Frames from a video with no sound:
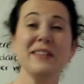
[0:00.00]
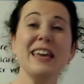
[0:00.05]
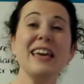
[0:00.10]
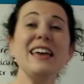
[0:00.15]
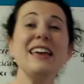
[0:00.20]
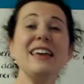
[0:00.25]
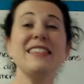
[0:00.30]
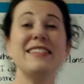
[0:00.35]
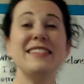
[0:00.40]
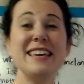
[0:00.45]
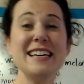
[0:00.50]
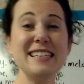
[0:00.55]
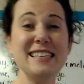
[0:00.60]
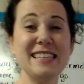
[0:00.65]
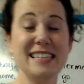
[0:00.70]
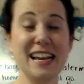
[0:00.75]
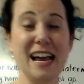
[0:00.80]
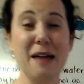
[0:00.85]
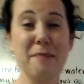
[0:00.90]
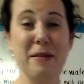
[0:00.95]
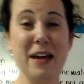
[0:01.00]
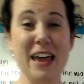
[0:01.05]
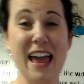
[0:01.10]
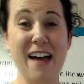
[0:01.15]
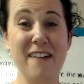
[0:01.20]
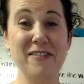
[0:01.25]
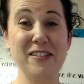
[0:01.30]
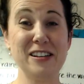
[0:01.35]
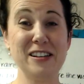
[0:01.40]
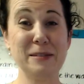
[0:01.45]
This time I have a
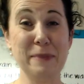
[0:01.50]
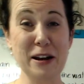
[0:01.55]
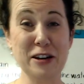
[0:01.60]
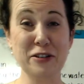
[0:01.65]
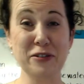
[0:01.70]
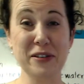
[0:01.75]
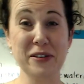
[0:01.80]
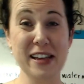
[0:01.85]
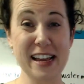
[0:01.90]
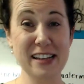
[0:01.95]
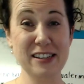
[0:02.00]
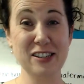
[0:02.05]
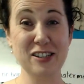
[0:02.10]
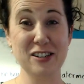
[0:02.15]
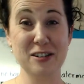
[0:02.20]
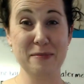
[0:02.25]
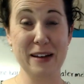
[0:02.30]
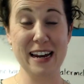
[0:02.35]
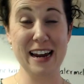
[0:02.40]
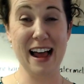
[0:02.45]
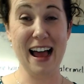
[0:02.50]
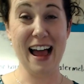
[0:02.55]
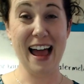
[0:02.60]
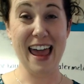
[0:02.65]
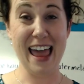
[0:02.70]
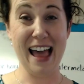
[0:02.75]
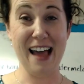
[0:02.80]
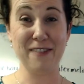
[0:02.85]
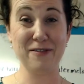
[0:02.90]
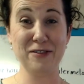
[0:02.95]
special instrument I have
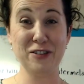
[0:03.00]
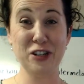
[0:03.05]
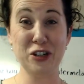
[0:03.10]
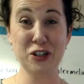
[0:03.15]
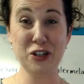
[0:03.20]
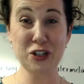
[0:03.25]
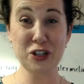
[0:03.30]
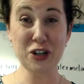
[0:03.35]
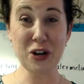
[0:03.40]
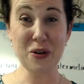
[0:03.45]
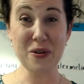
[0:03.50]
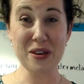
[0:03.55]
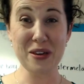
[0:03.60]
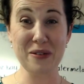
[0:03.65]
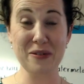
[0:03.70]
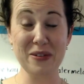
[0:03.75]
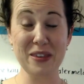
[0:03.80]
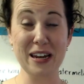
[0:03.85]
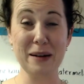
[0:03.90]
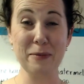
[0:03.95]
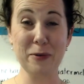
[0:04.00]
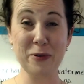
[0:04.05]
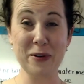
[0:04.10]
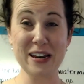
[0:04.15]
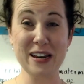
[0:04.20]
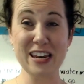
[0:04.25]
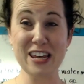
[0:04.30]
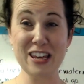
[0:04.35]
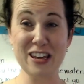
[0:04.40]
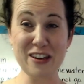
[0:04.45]
to show you that I'm going to
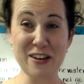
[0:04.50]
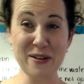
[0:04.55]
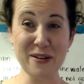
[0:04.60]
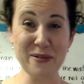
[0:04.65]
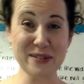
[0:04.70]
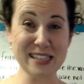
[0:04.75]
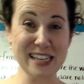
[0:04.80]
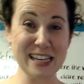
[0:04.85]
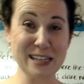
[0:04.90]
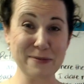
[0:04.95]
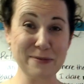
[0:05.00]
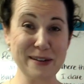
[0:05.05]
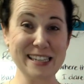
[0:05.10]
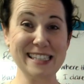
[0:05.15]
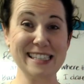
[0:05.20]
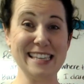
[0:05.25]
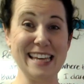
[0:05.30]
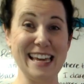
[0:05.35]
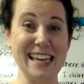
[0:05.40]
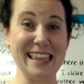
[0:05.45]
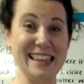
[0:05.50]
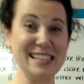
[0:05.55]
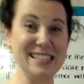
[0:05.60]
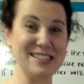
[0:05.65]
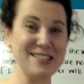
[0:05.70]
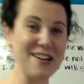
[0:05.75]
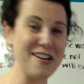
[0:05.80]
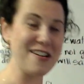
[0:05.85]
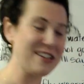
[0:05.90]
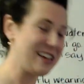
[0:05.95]
use as we sing this song
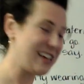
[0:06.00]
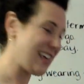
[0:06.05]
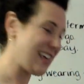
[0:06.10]
again.